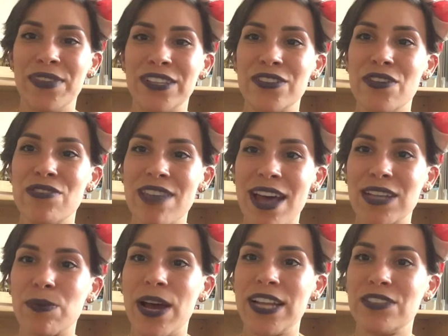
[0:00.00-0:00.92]
So
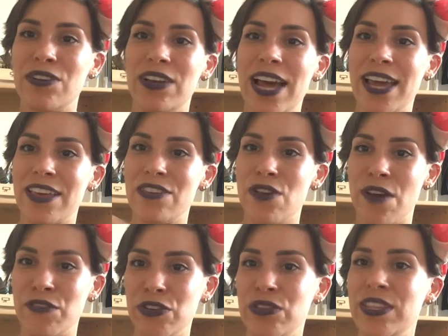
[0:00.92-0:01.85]
that's why it's not like you
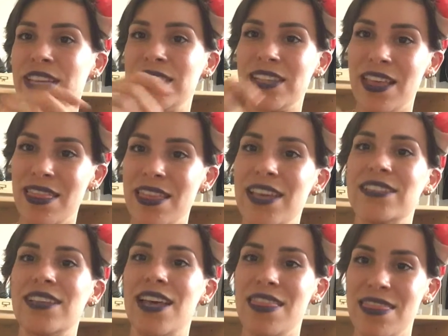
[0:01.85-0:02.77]
have to do this and
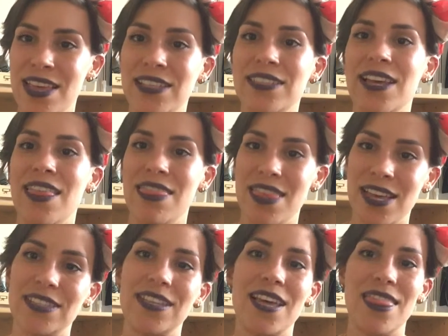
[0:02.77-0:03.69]
this and this and
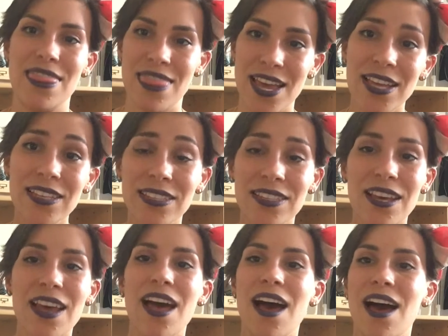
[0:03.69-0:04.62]
this and this.
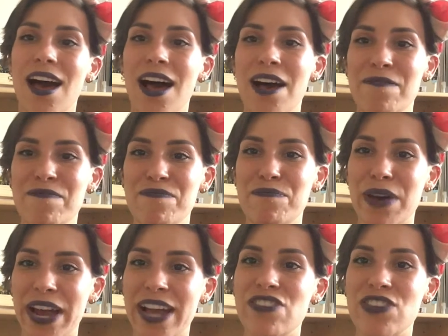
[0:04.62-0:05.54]

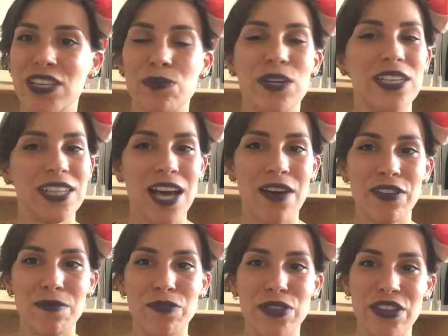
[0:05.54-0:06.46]
But I just wanted to
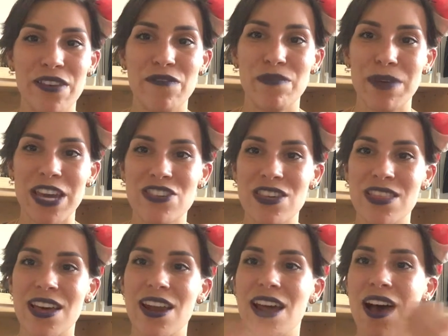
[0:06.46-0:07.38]
cover up on the
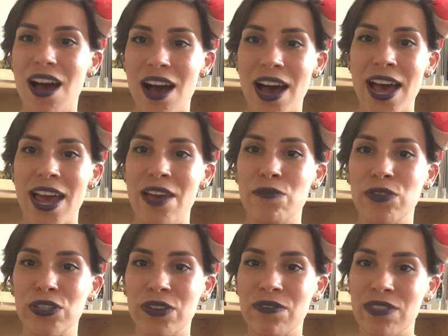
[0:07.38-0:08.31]
information that I
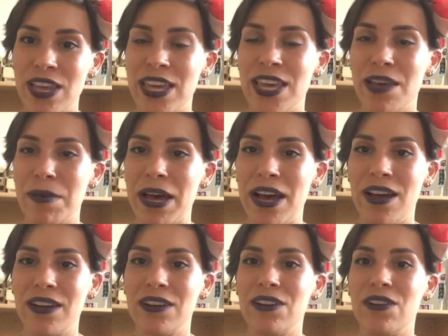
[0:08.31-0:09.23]
was sort of thinking
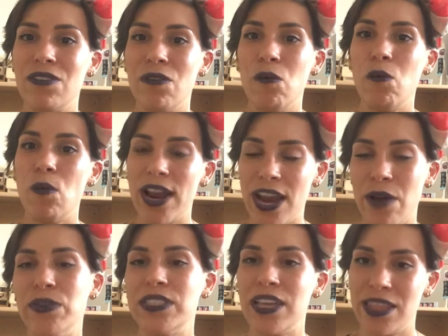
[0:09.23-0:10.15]
about when I
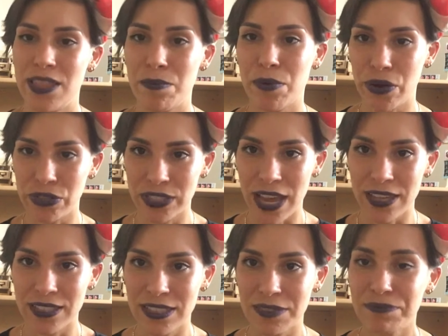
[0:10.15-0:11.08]
was in the
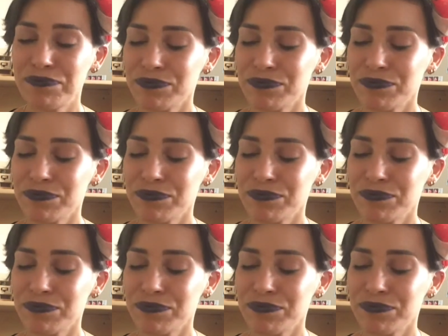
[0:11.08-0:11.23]
process.